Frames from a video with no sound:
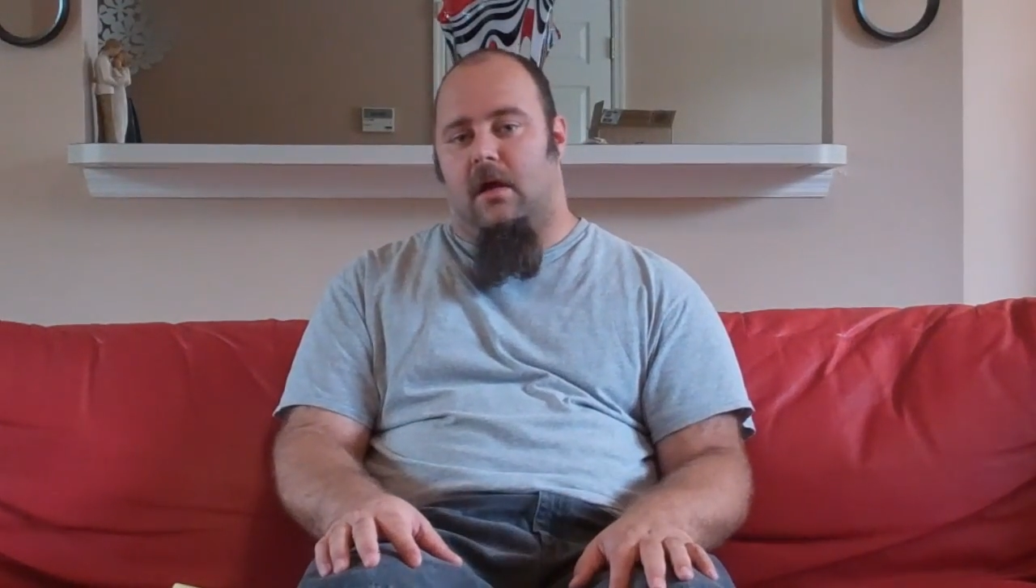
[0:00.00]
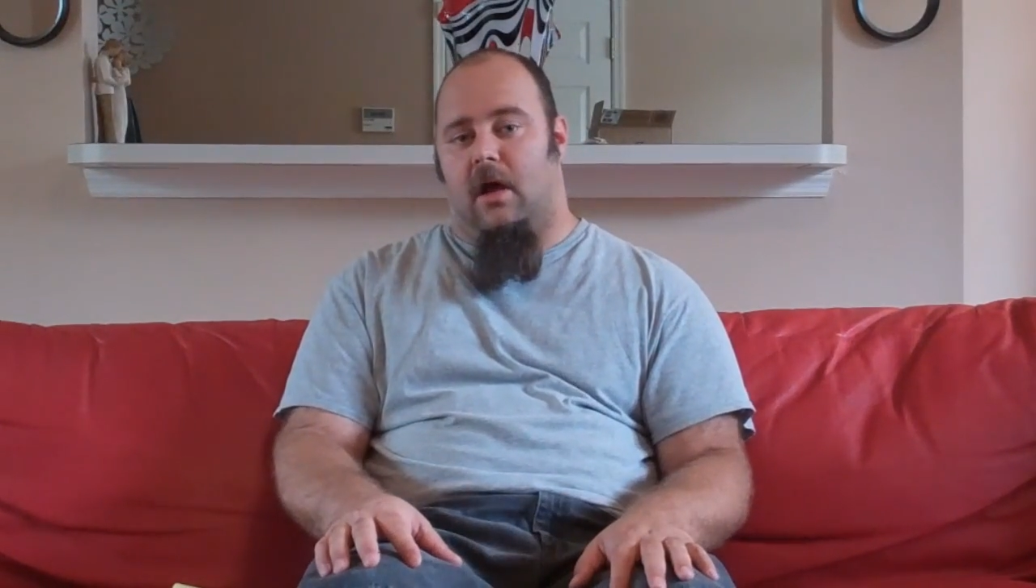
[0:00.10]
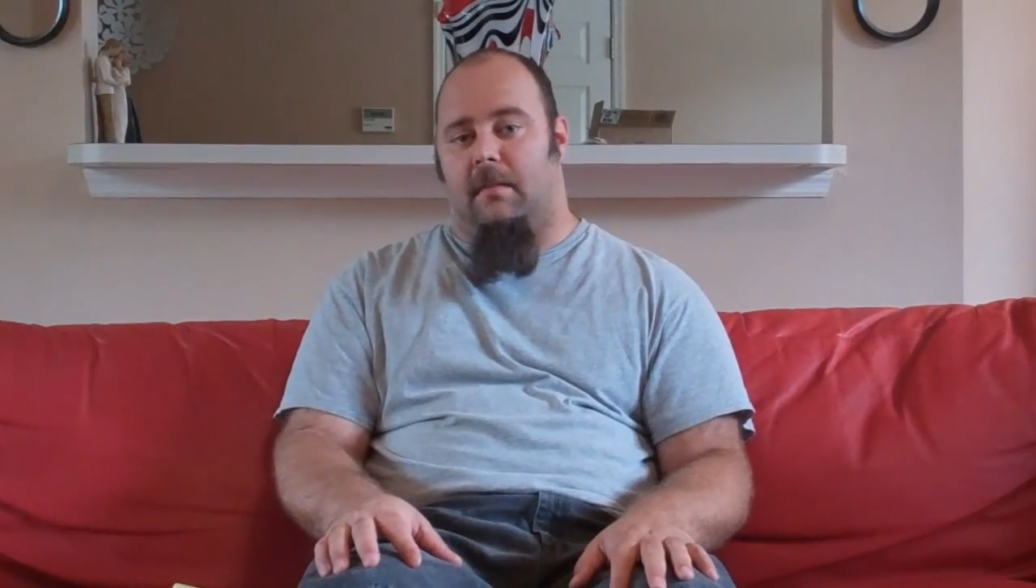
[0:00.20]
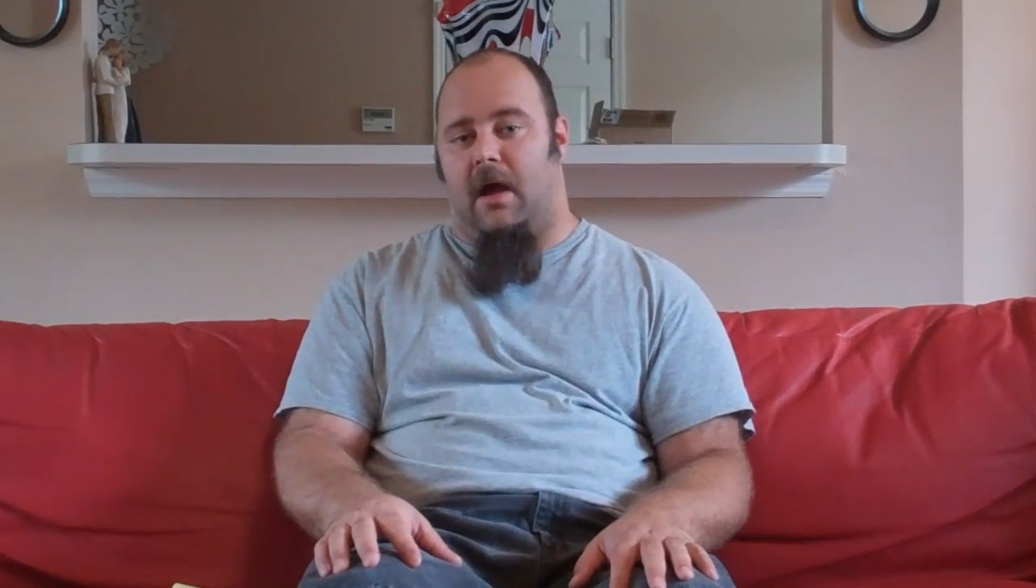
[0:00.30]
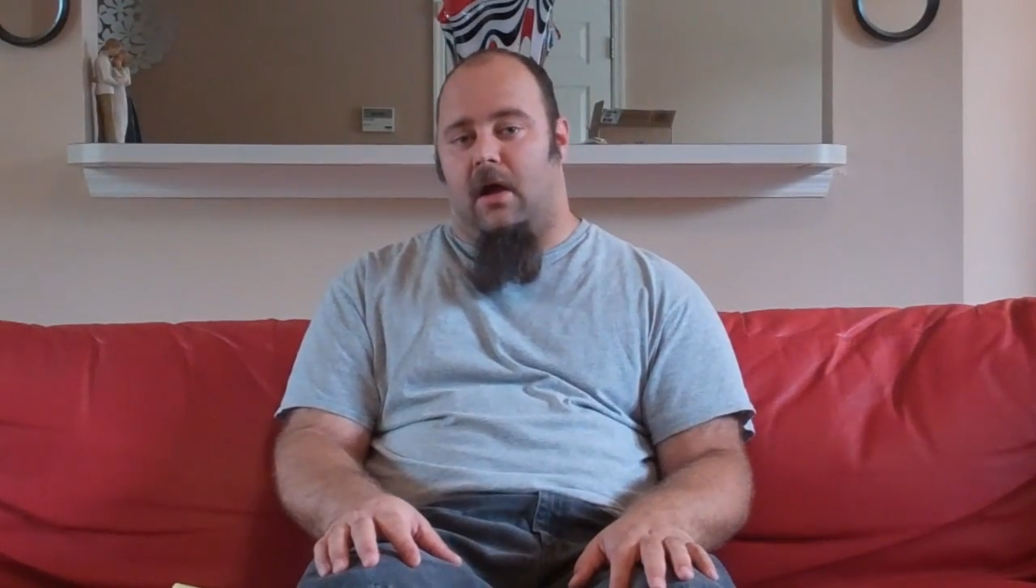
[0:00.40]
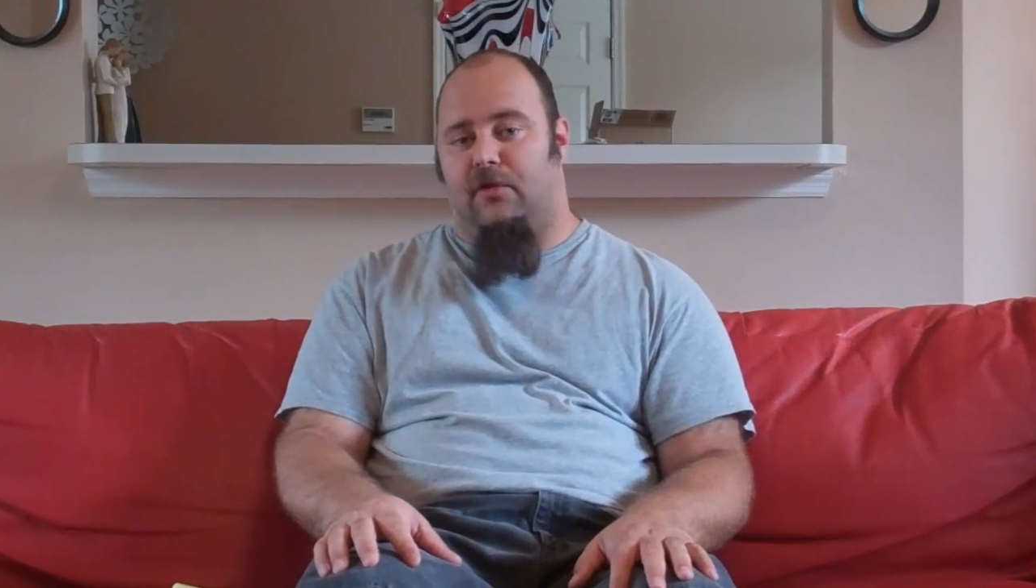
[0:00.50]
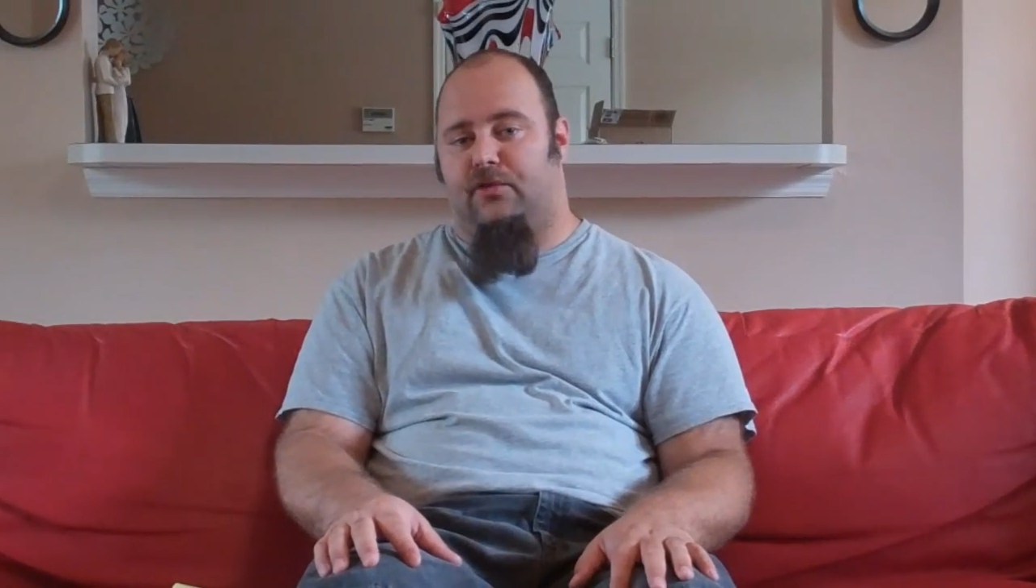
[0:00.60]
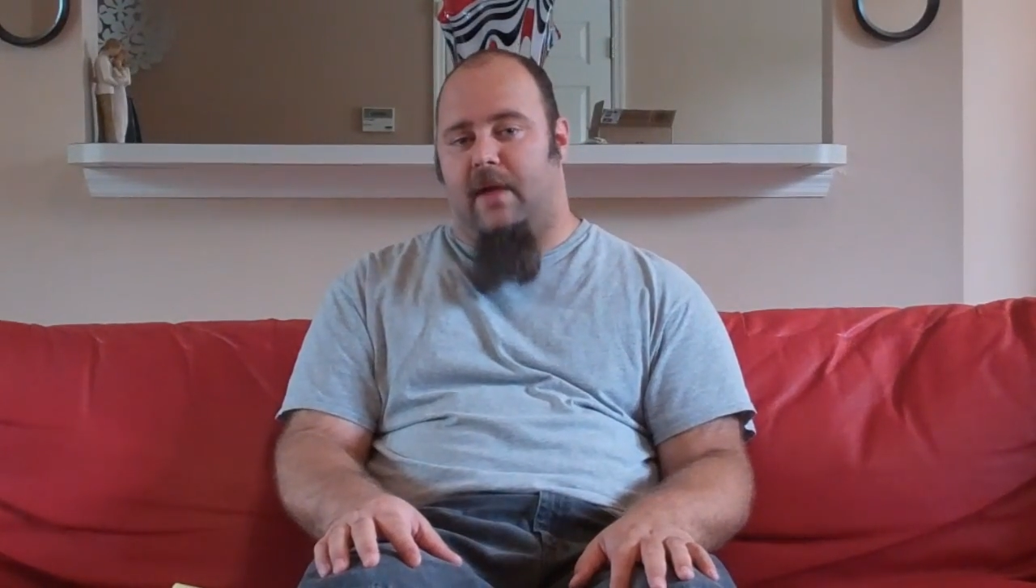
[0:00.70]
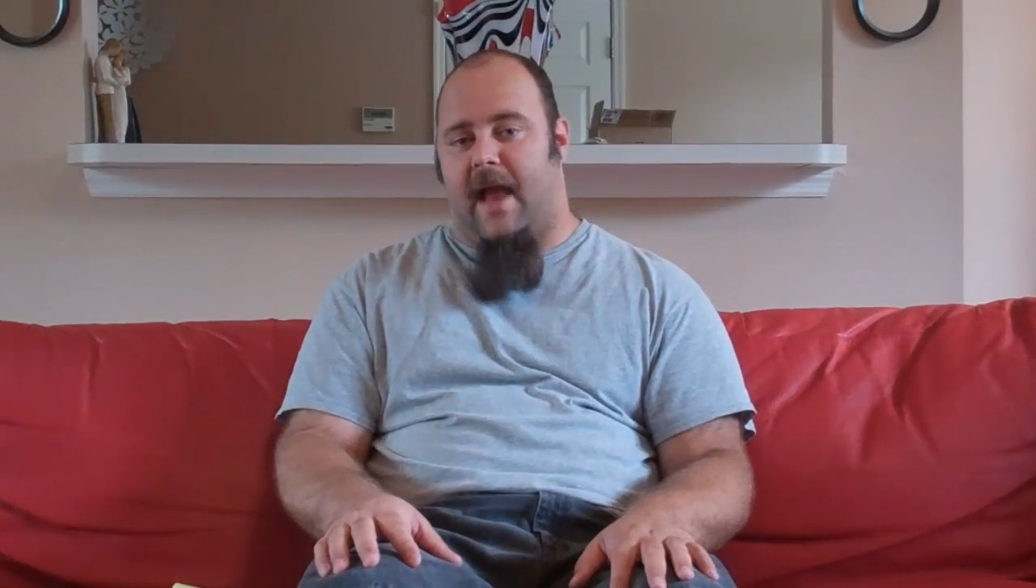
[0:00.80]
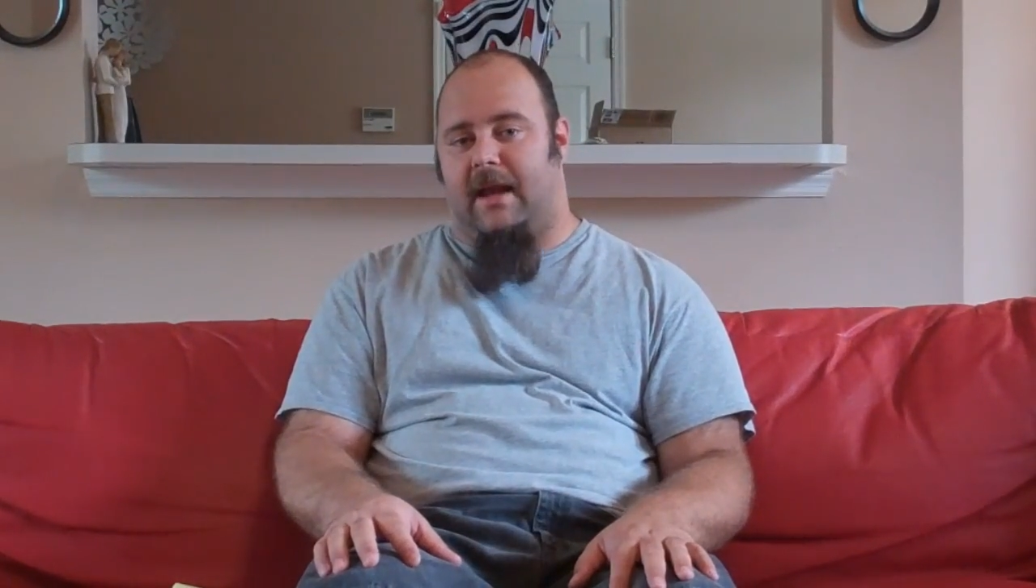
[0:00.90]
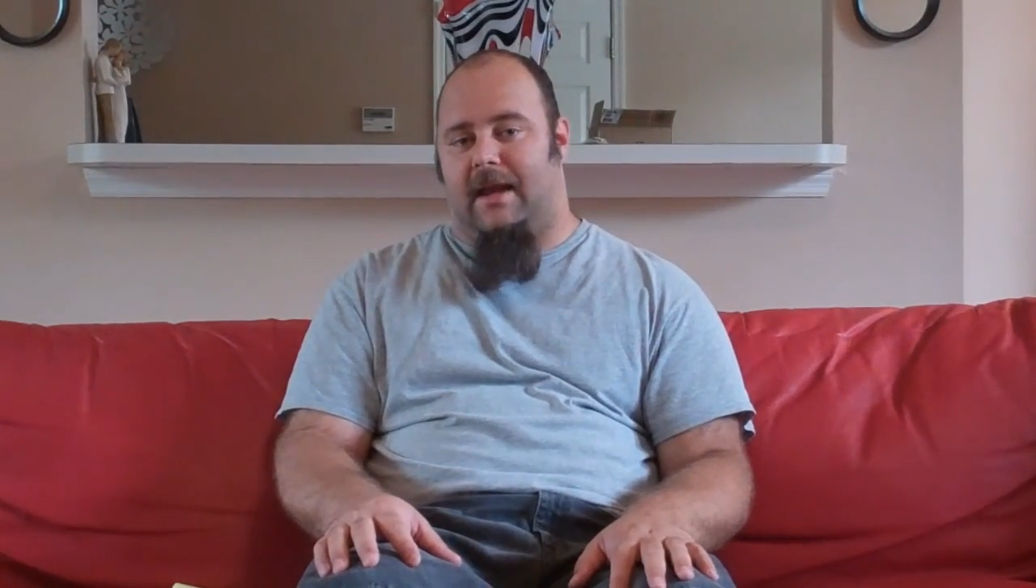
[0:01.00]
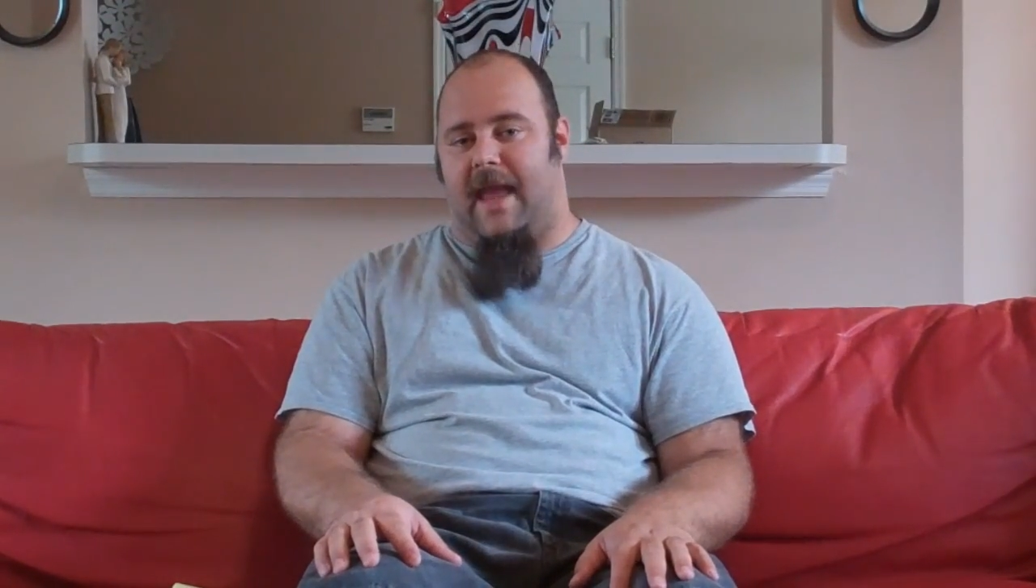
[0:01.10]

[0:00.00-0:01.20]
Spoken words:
I also added